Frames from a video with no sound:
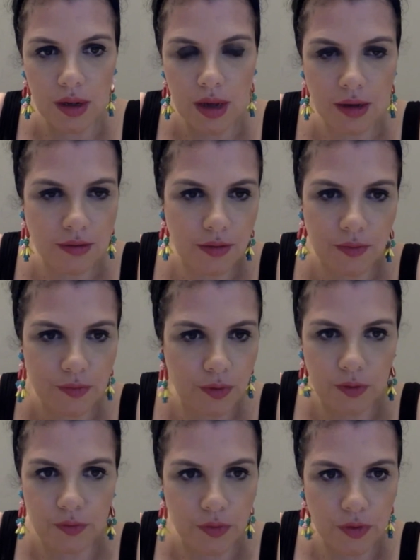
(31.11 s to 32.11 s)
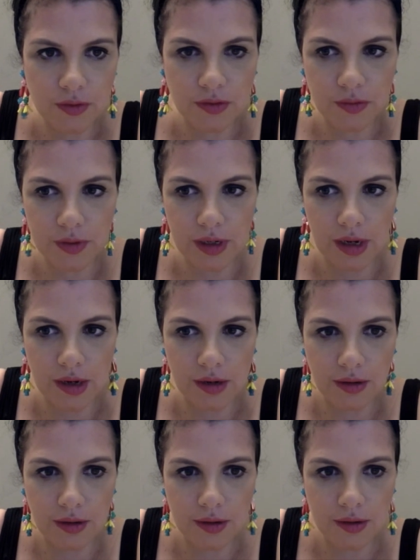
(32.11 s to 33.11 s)
as a sort of first
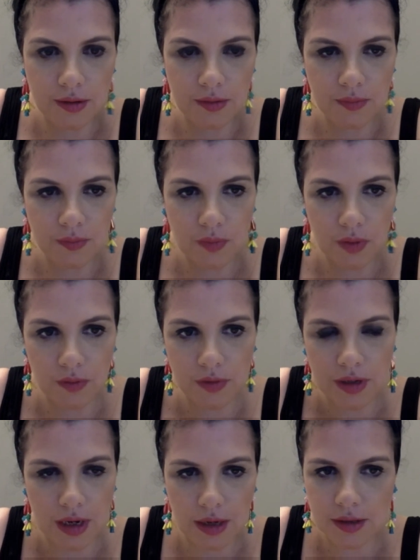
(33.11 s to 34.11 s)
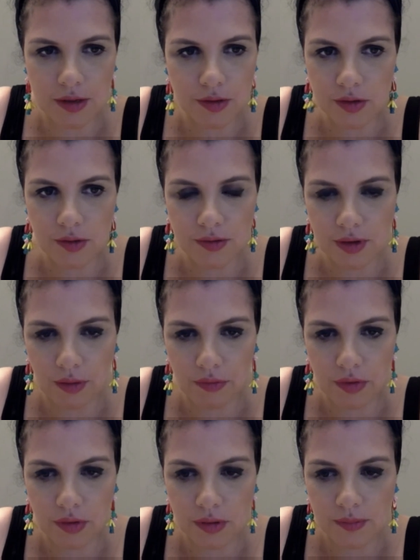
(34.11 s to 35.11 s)
reading of the day, I tend to do
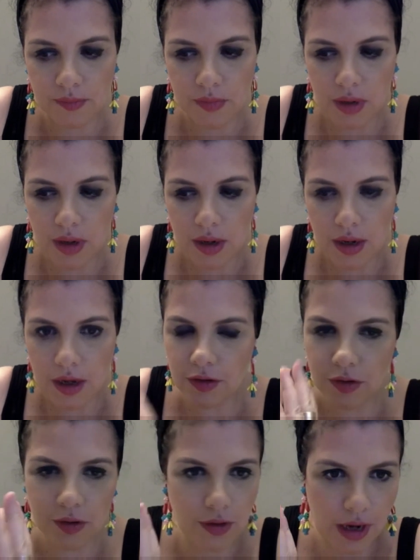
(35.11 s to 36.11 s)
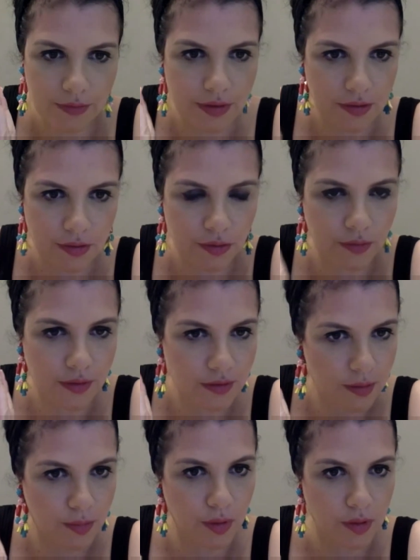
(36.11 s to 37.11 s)
several. It's good to have a sort of a
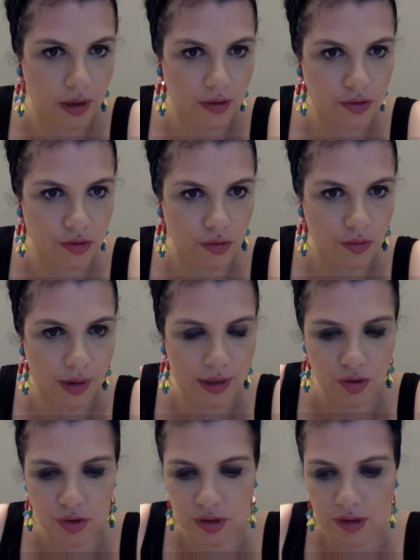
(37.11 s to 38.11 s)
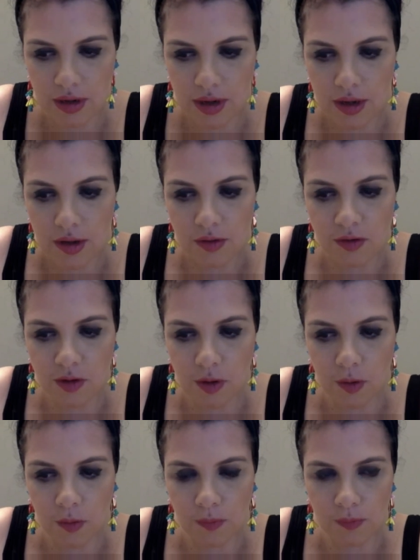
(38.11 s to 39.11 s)
simple yes or no question.
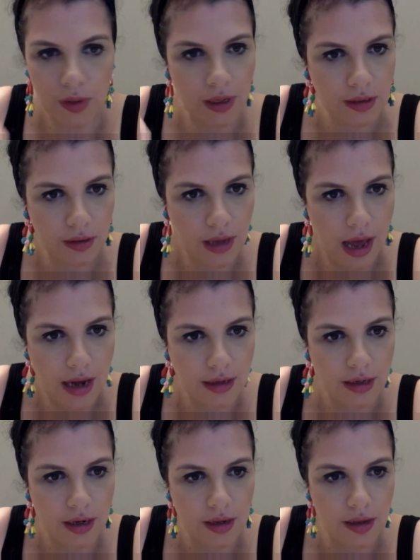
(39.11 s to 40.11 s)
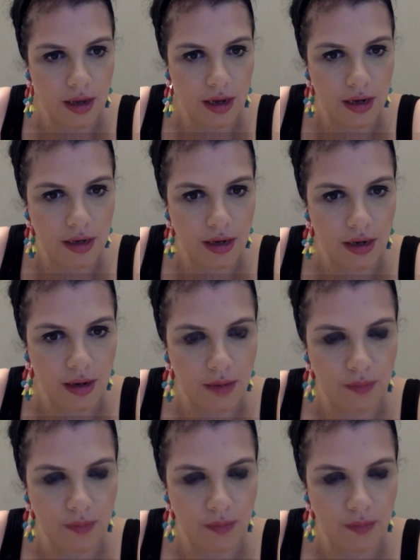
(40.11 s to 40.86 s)
So I did that. And then